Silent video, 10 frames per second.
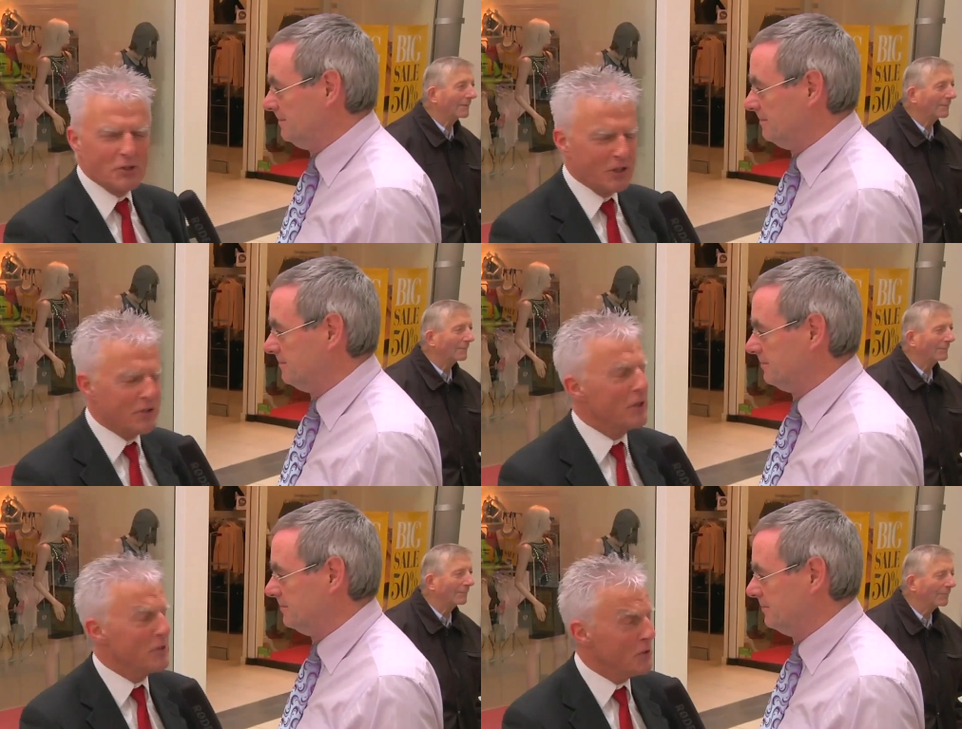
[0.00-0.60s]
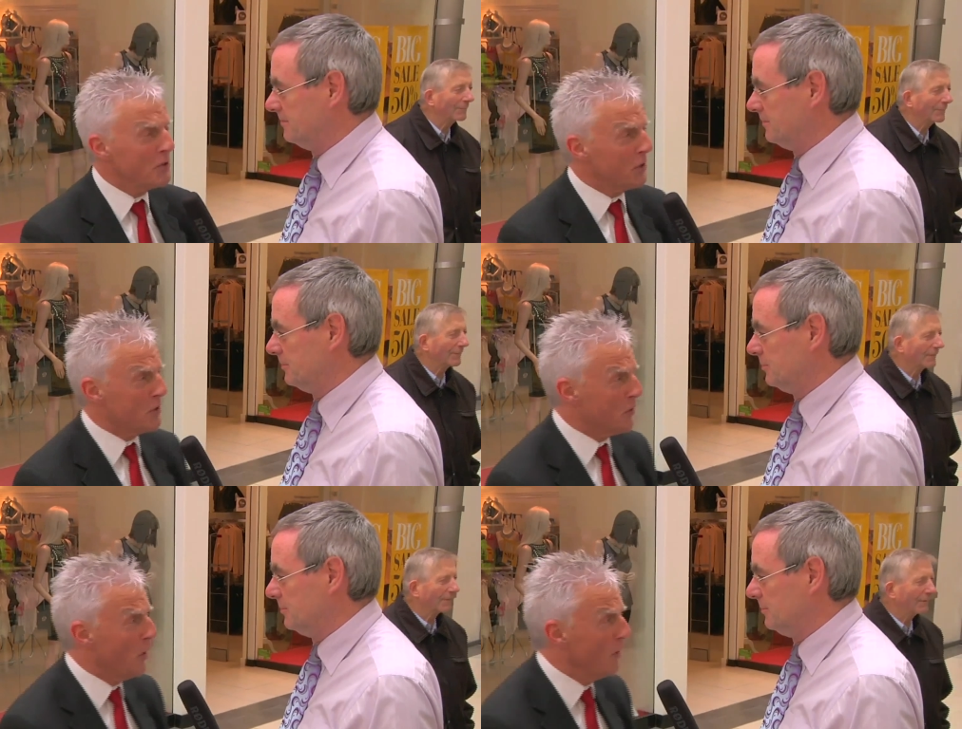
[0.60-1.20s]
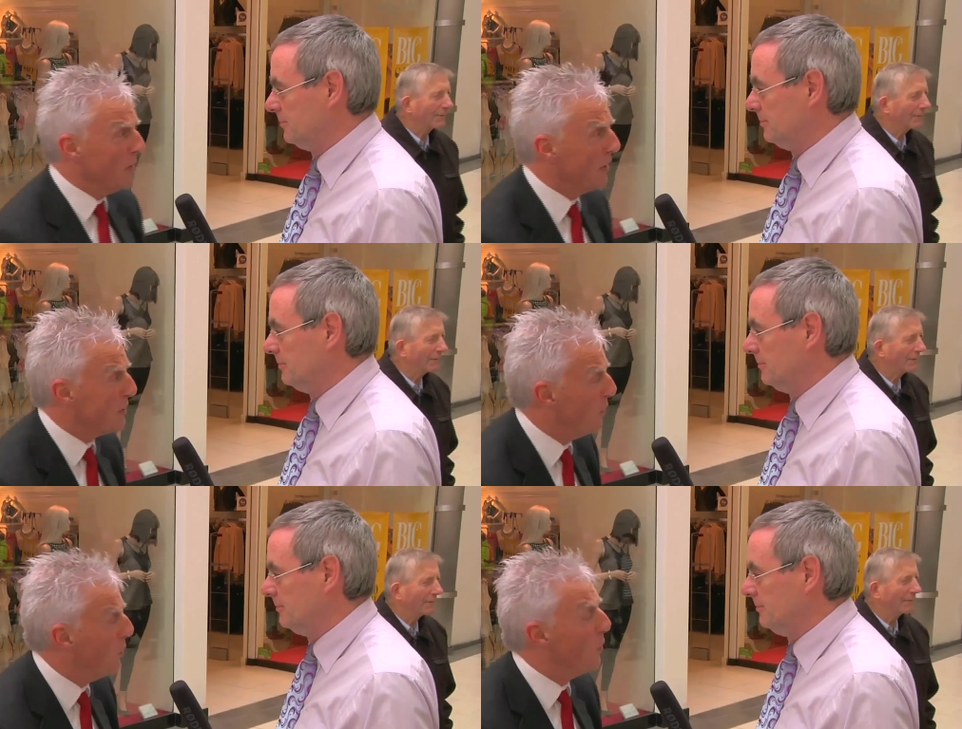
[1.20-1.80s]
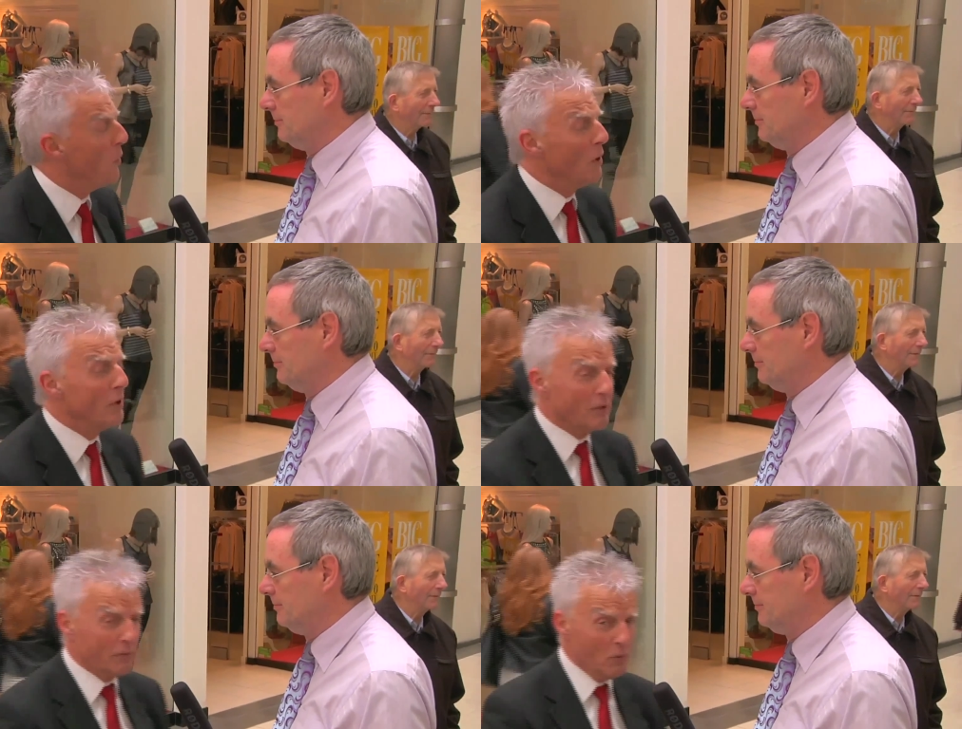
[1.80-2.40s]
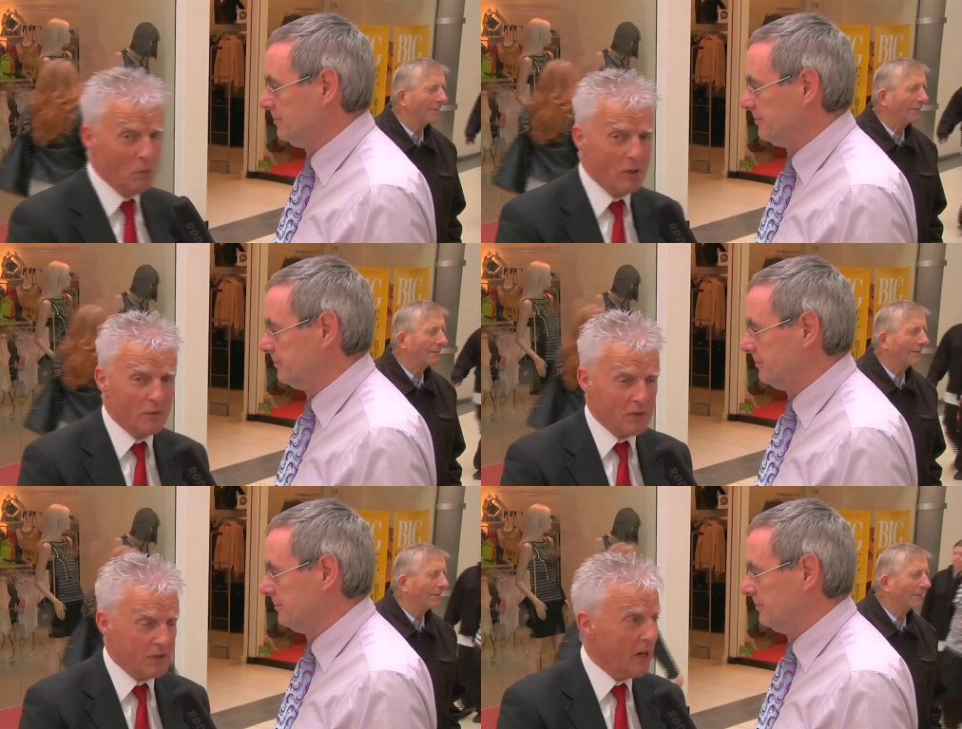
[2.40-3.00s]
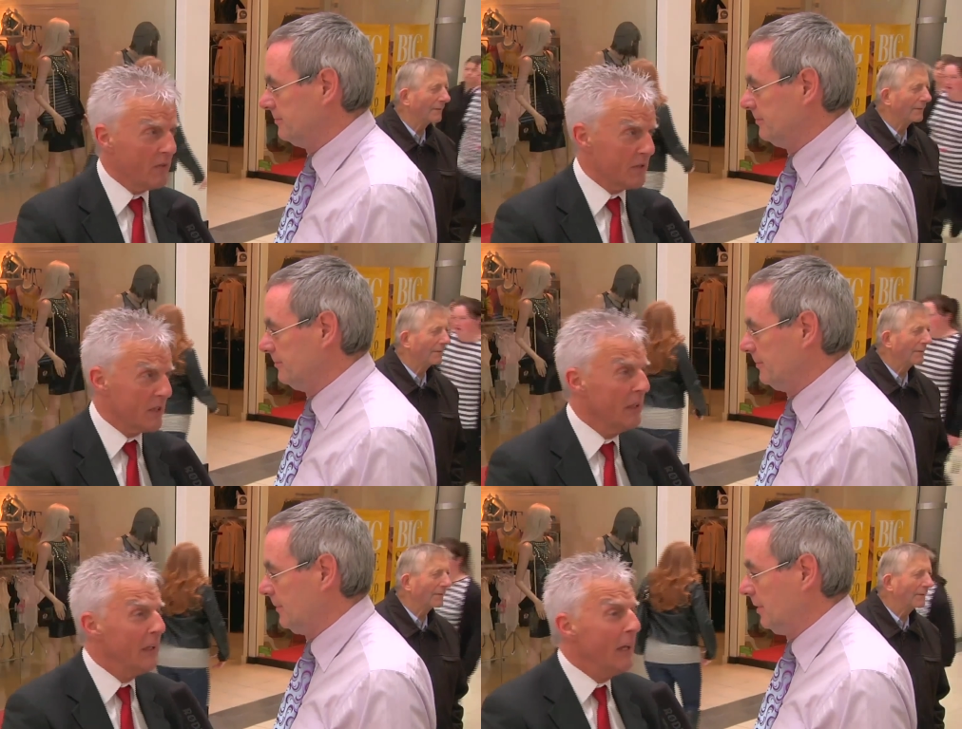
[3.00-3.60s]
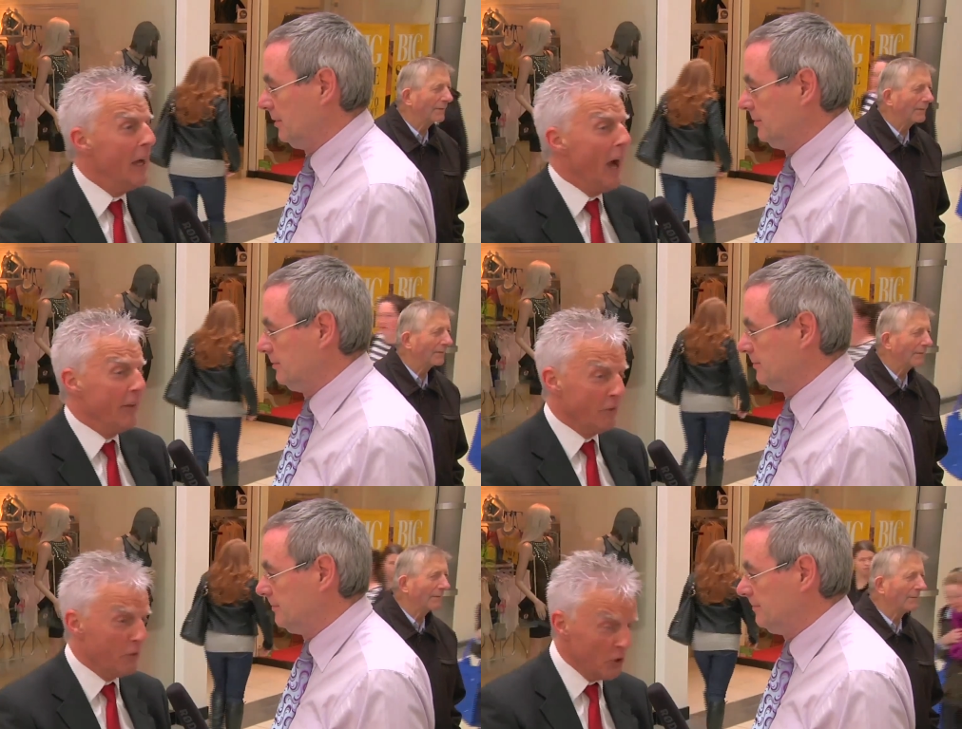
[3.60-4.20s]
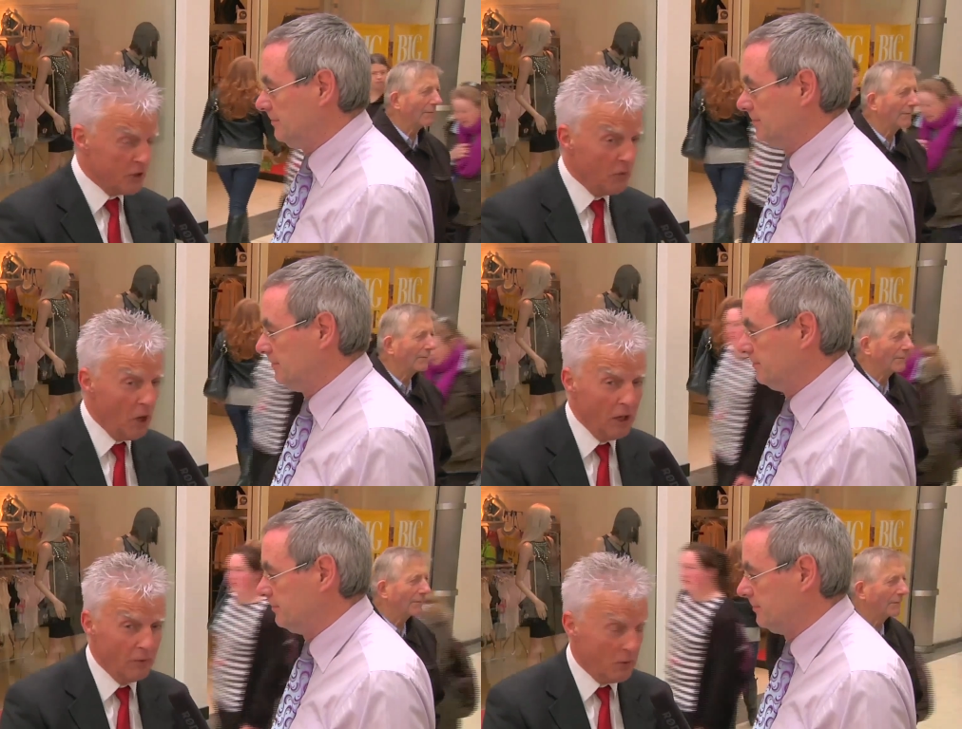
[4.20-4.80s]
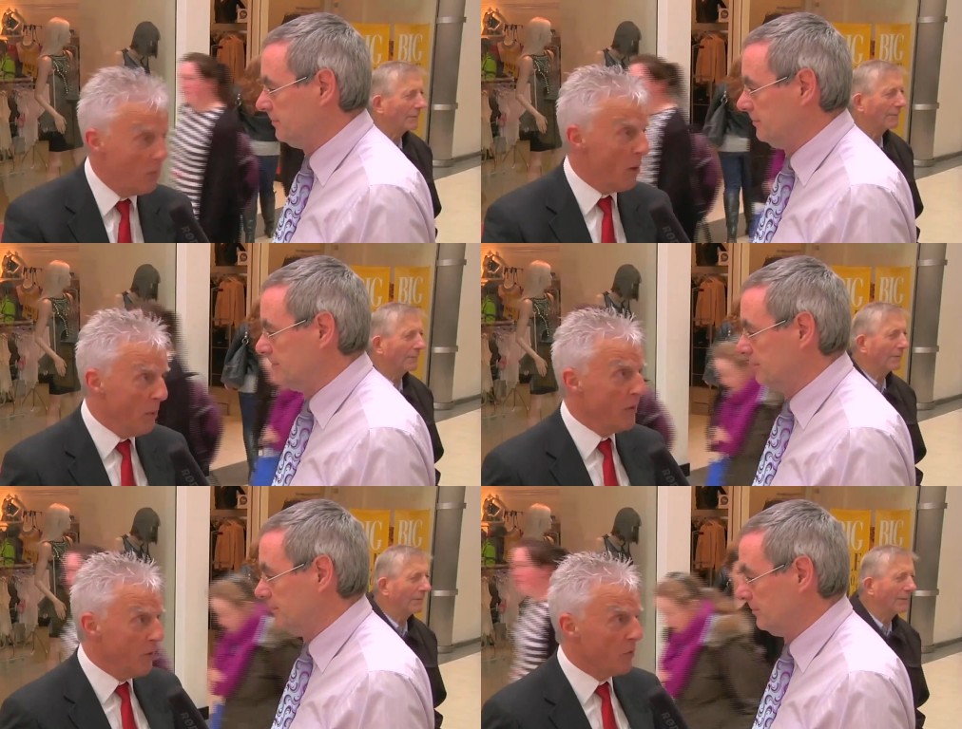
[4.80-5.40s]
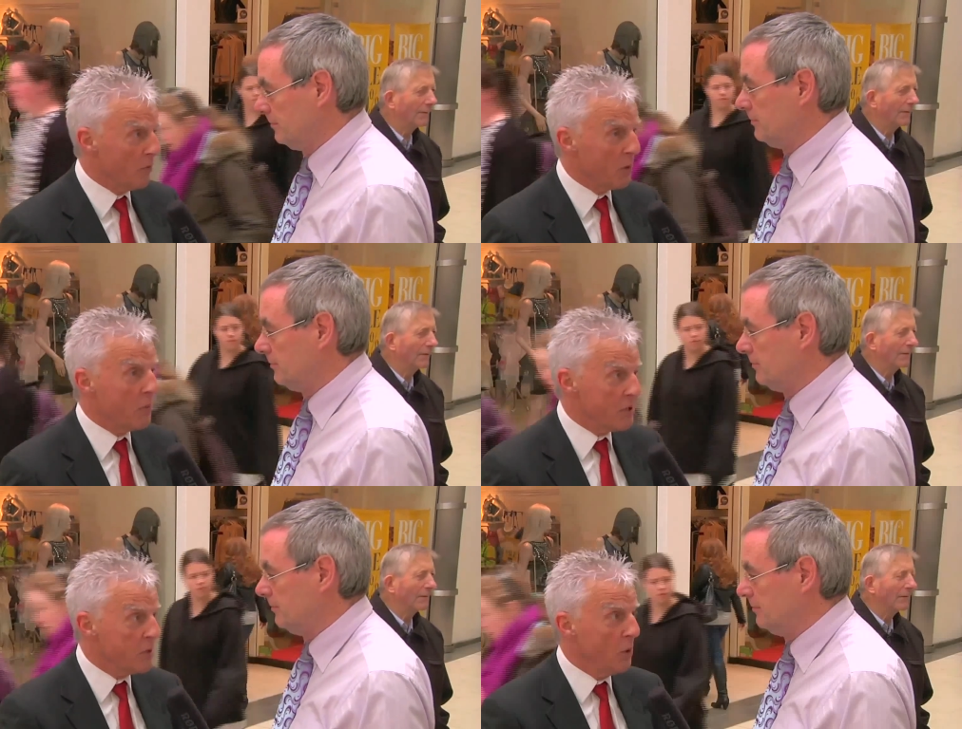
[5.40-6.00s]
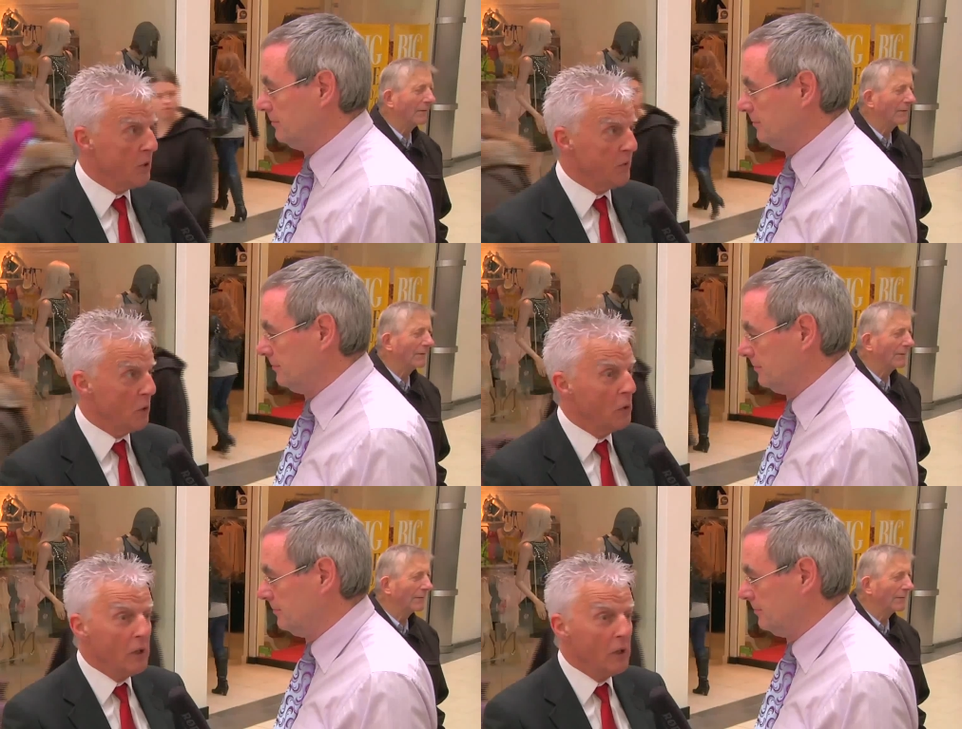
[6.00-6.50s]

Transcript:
Speaker 1: it's just extraordinary. It's a wonderful, wonderful service. I think, first of all, from our point of view, from a commercial point of view,